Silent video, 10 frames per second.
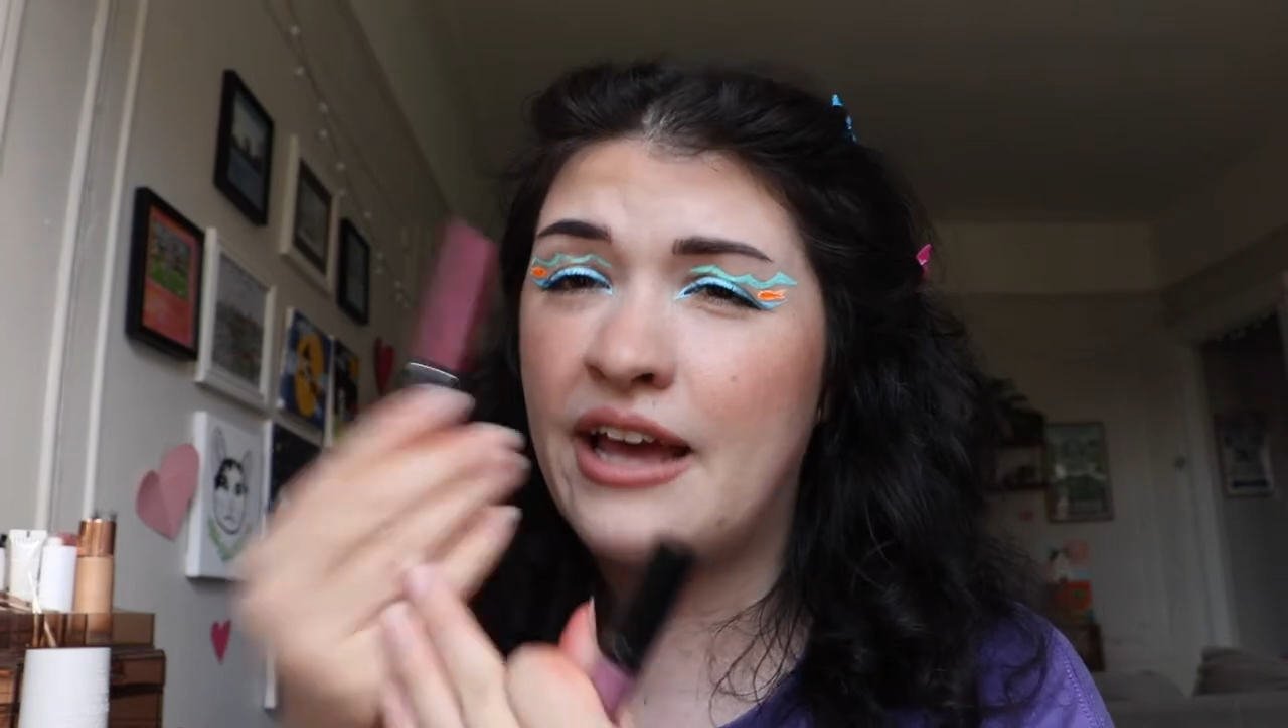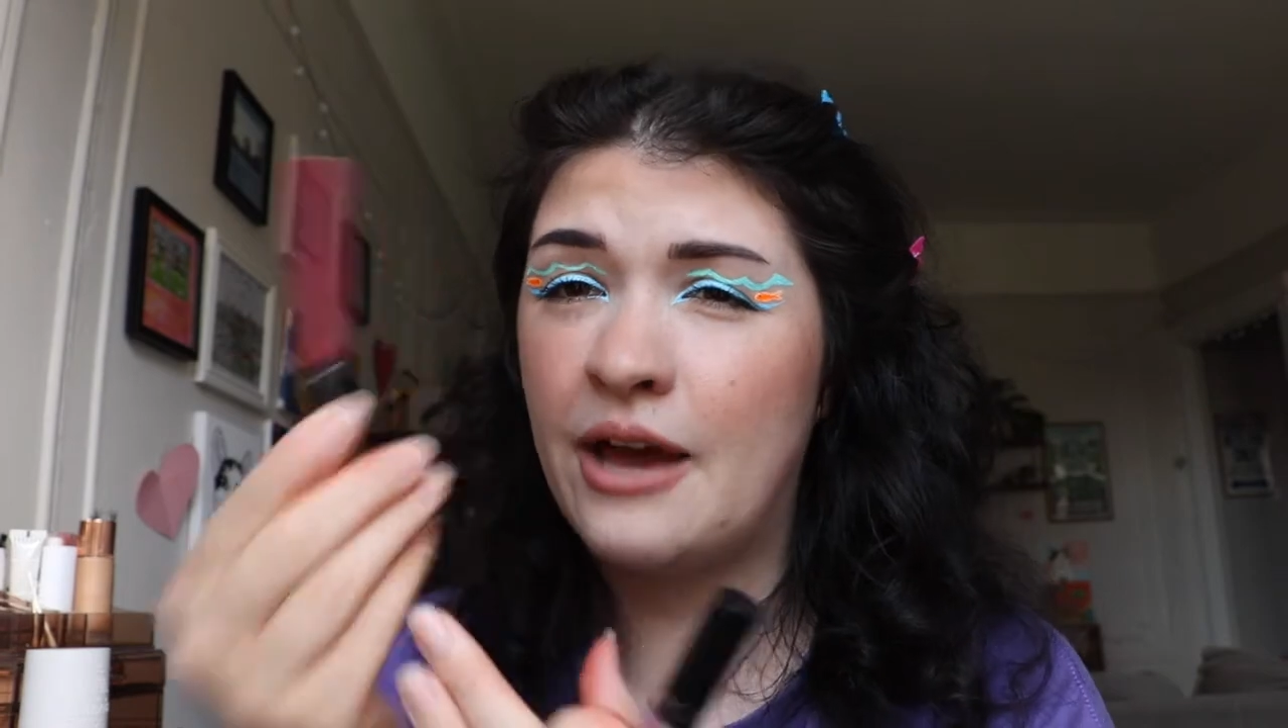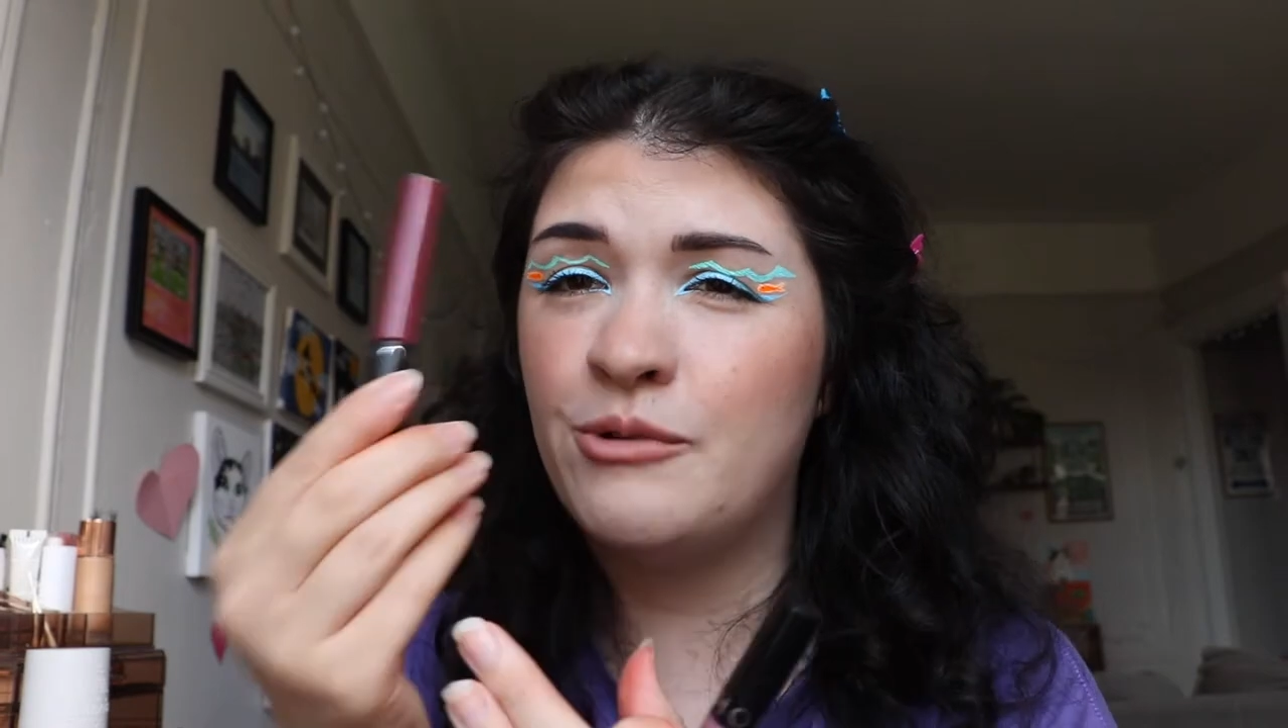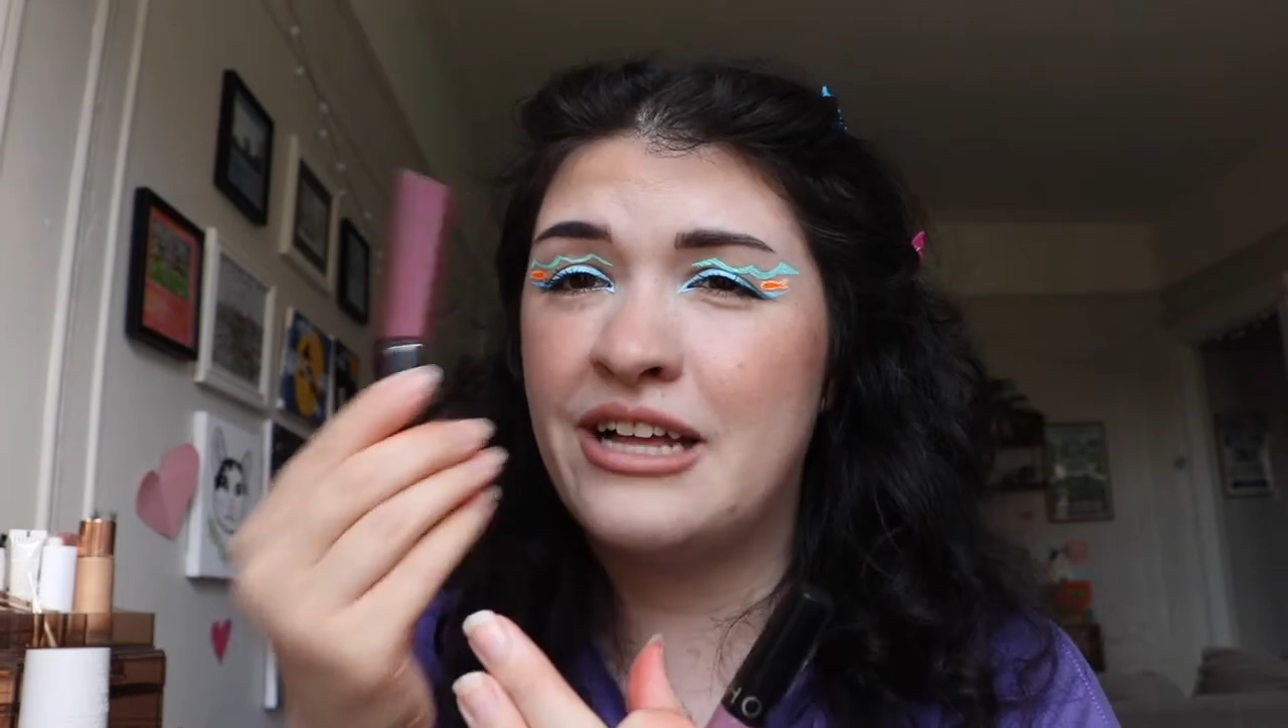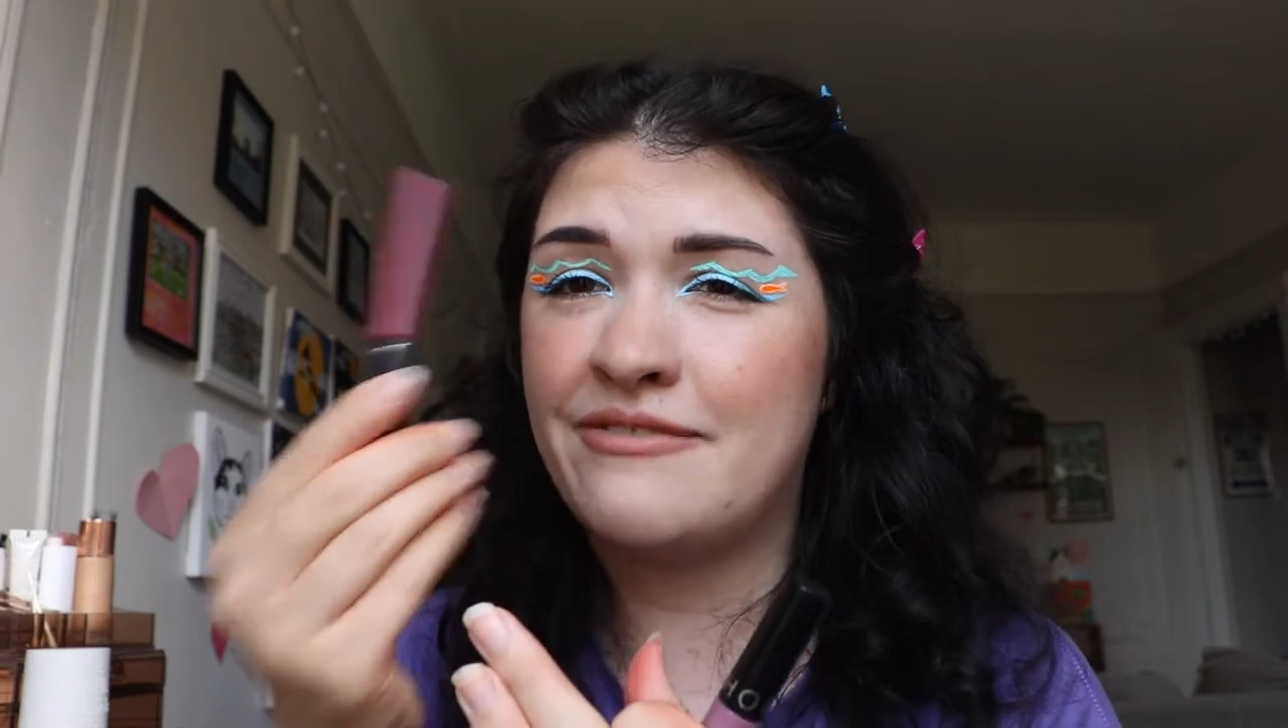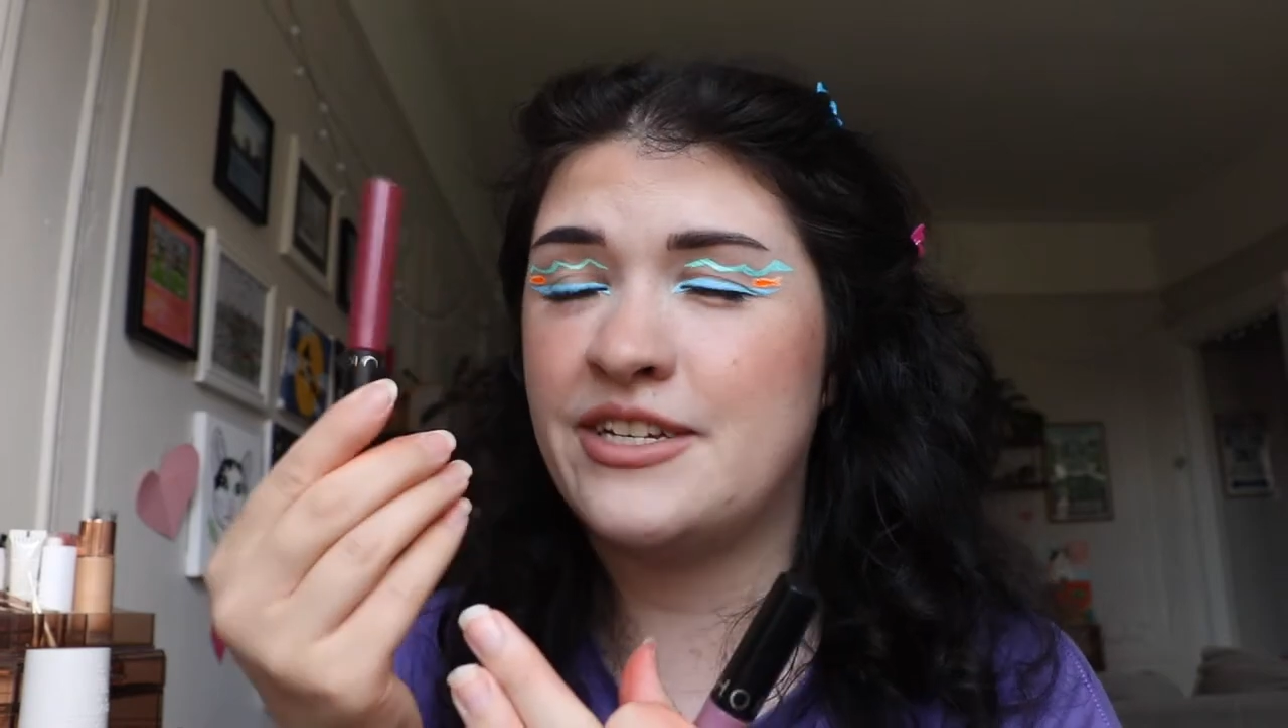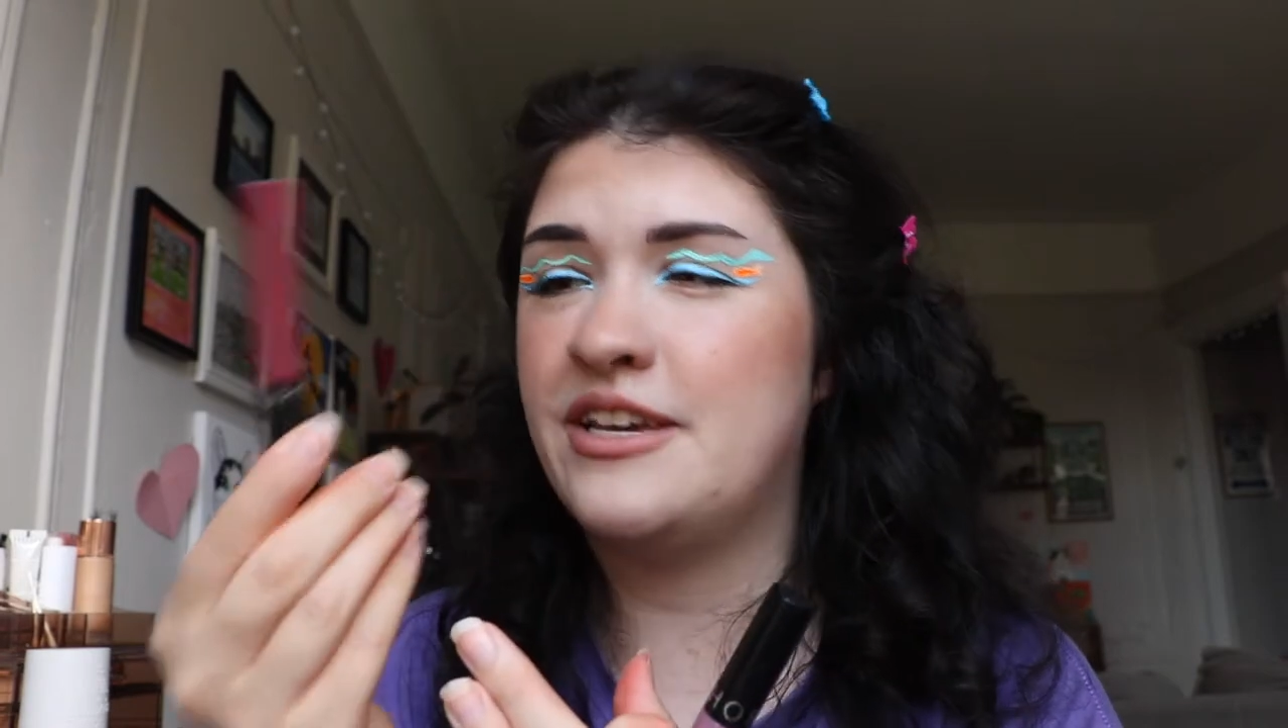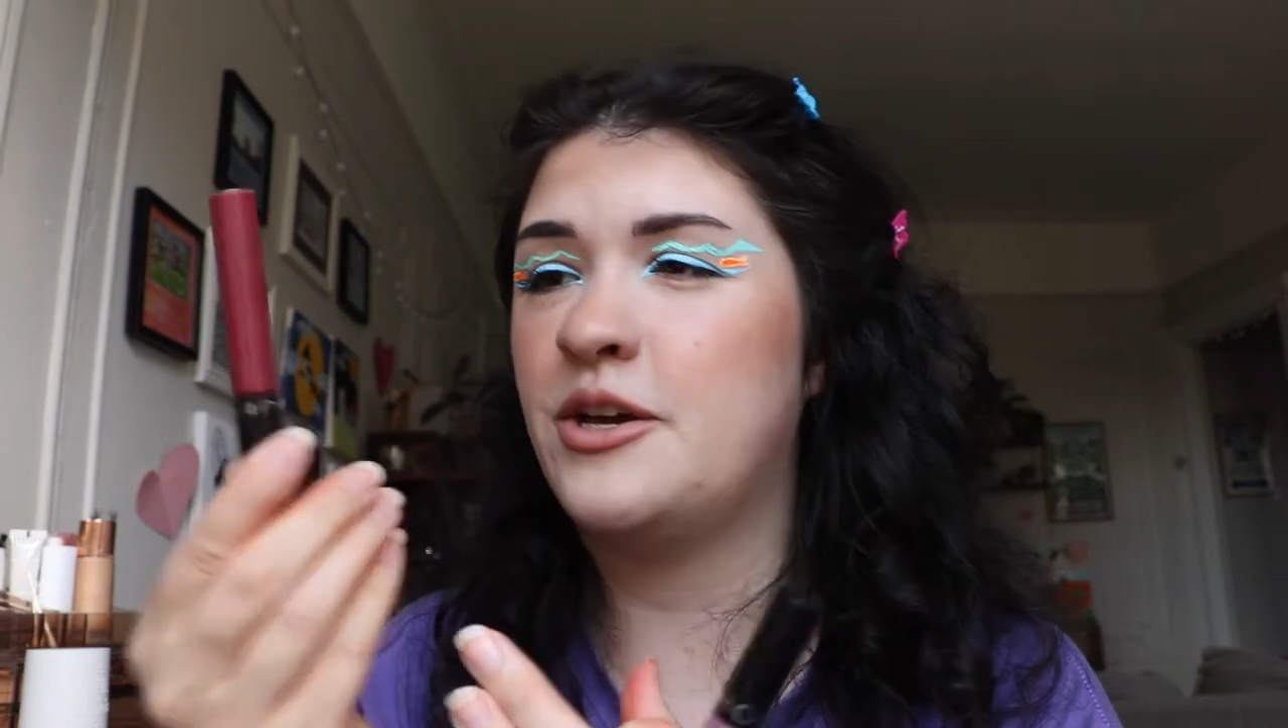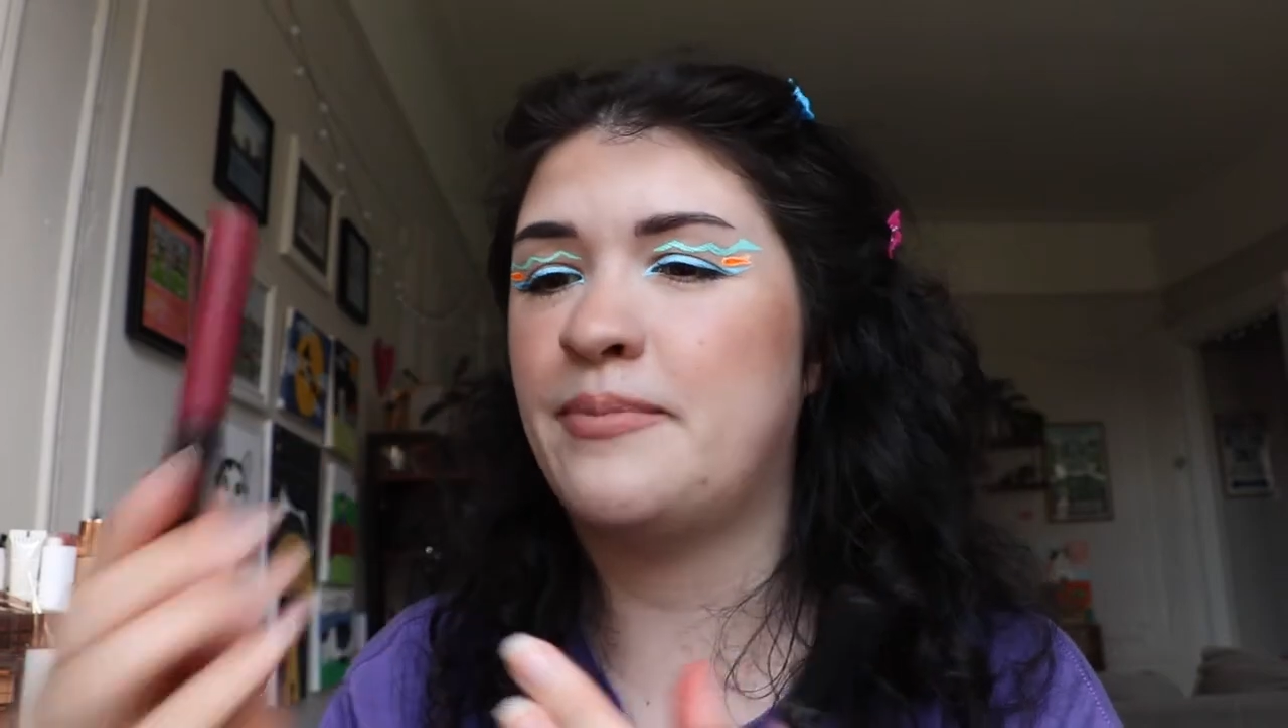I will have to say